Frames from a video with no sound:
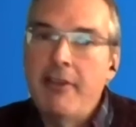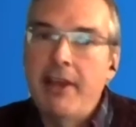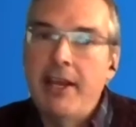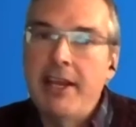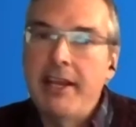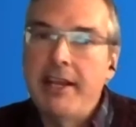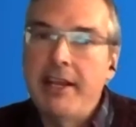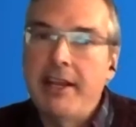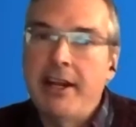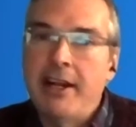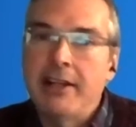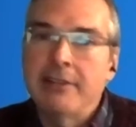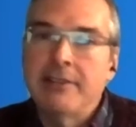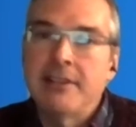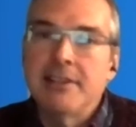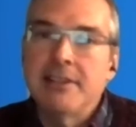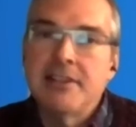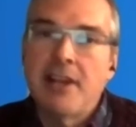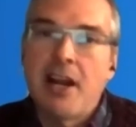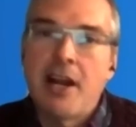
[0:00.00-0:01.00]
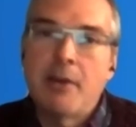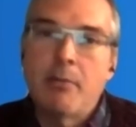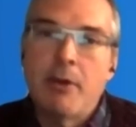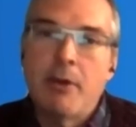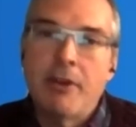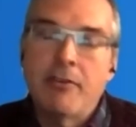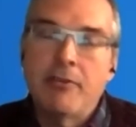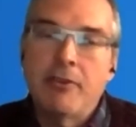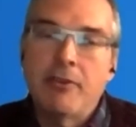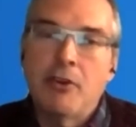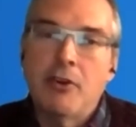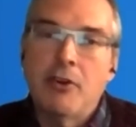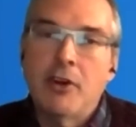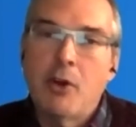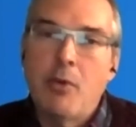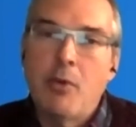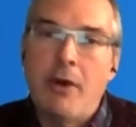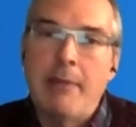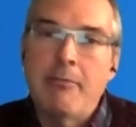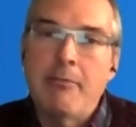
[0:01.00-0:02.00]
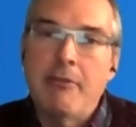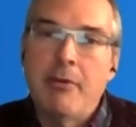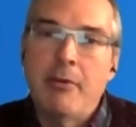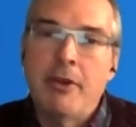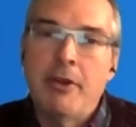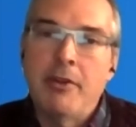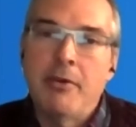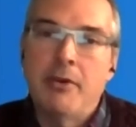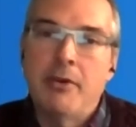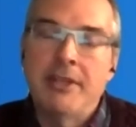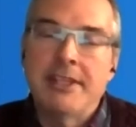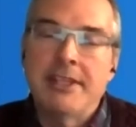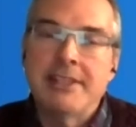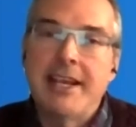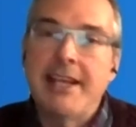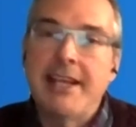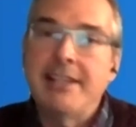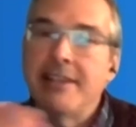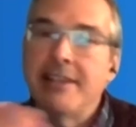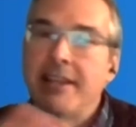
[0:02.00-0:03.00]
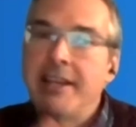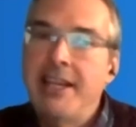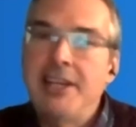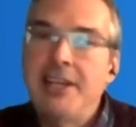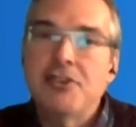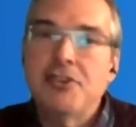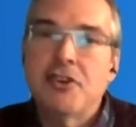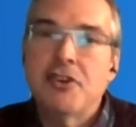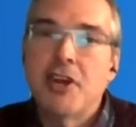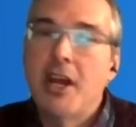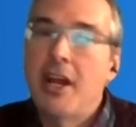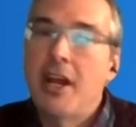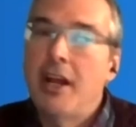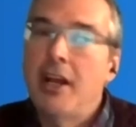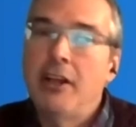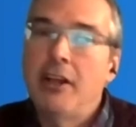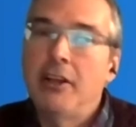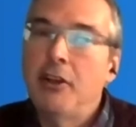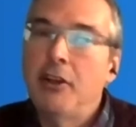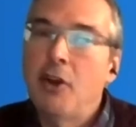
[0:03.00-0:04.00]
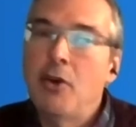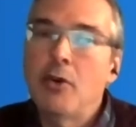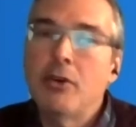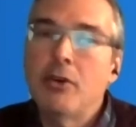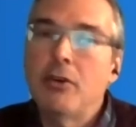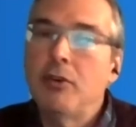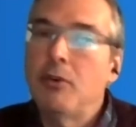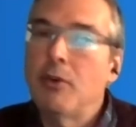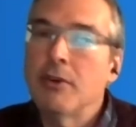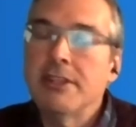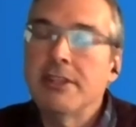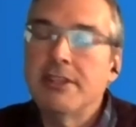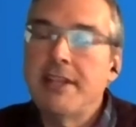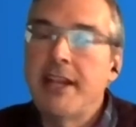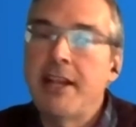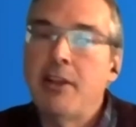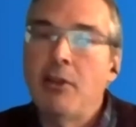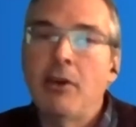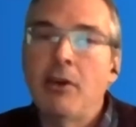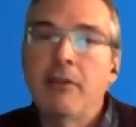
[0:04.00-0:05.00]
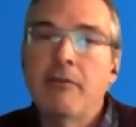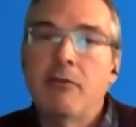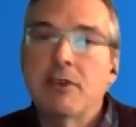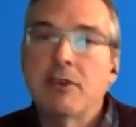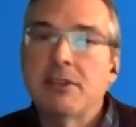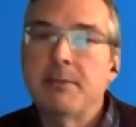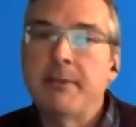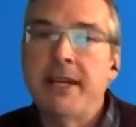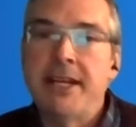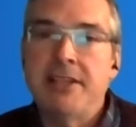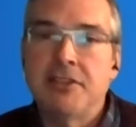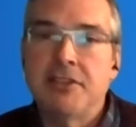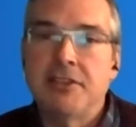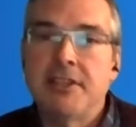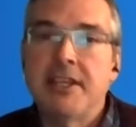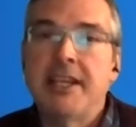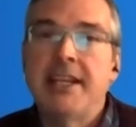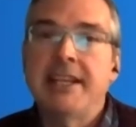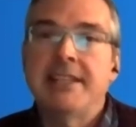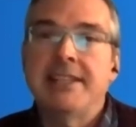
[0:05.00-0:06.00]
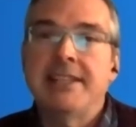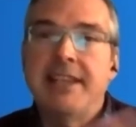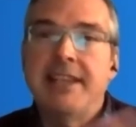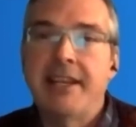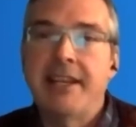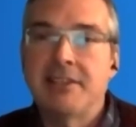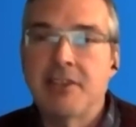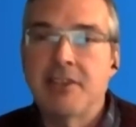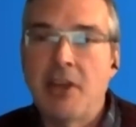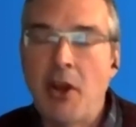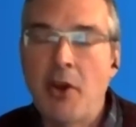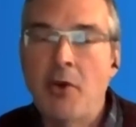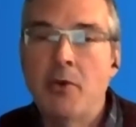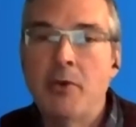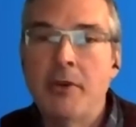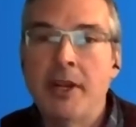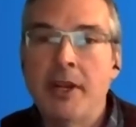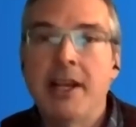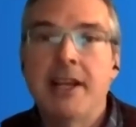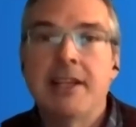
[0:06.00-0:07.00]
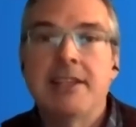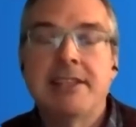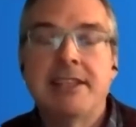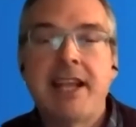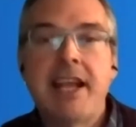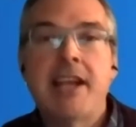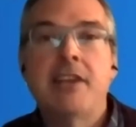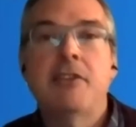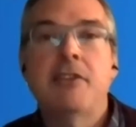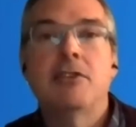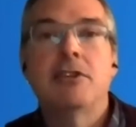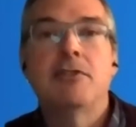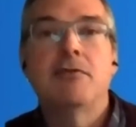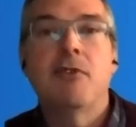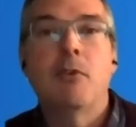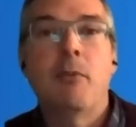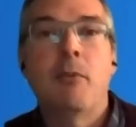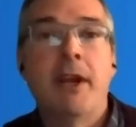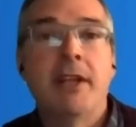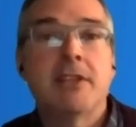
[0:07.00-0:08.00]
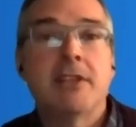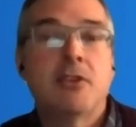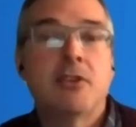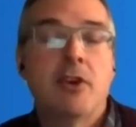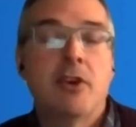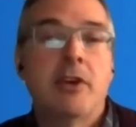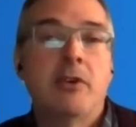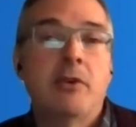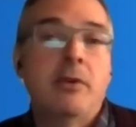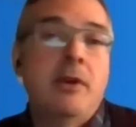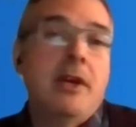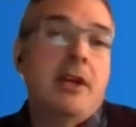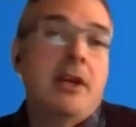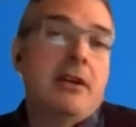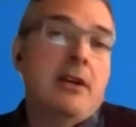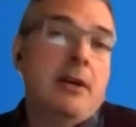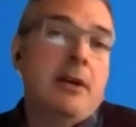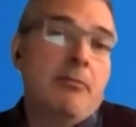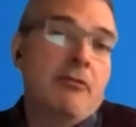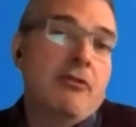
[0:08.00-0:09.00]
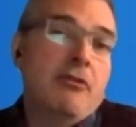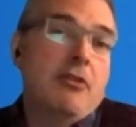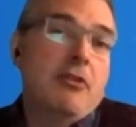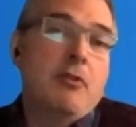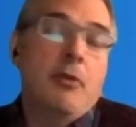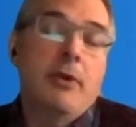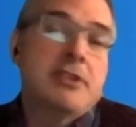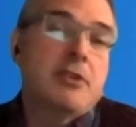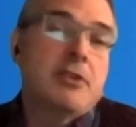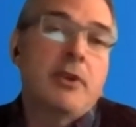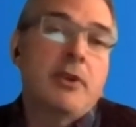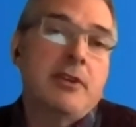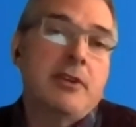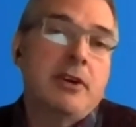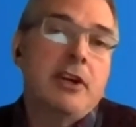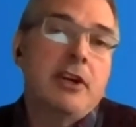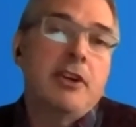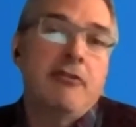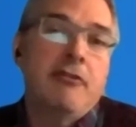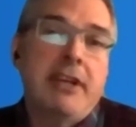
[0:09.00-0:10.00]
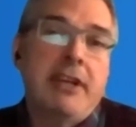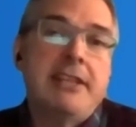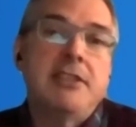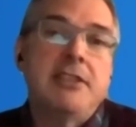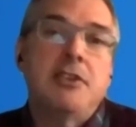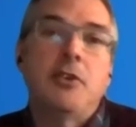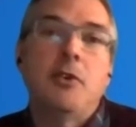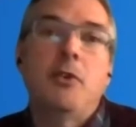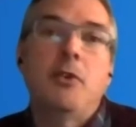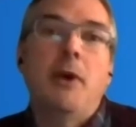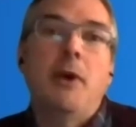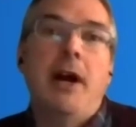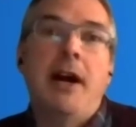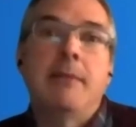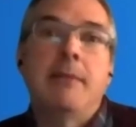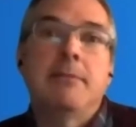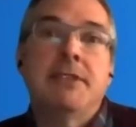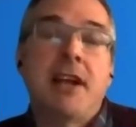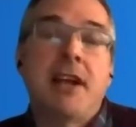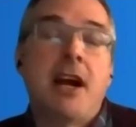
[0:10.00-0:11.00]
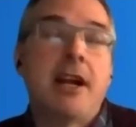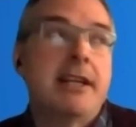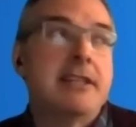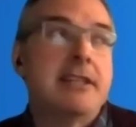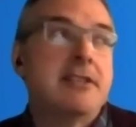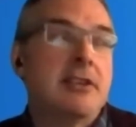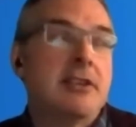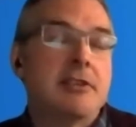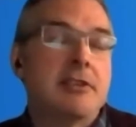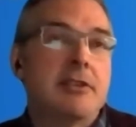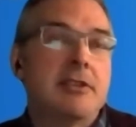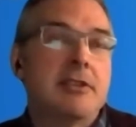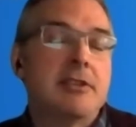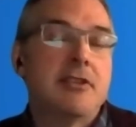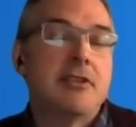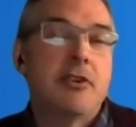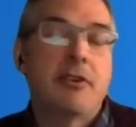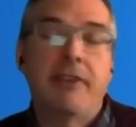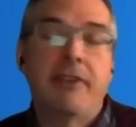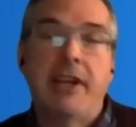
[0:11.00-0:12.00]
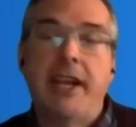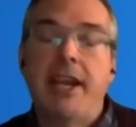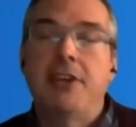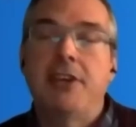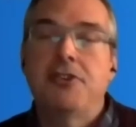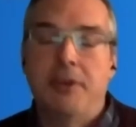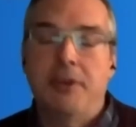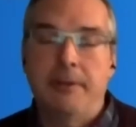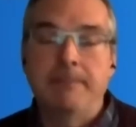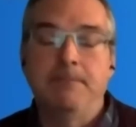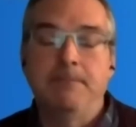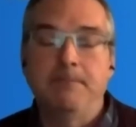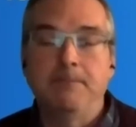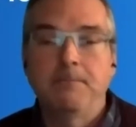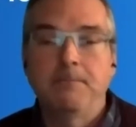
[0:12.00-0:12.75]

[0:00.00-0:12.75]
they decide whether they're going to cooperate with you on this case. And each local or state law enforcement agency can set its own standards for when it's going to approve or it's going to agree to sign its certification.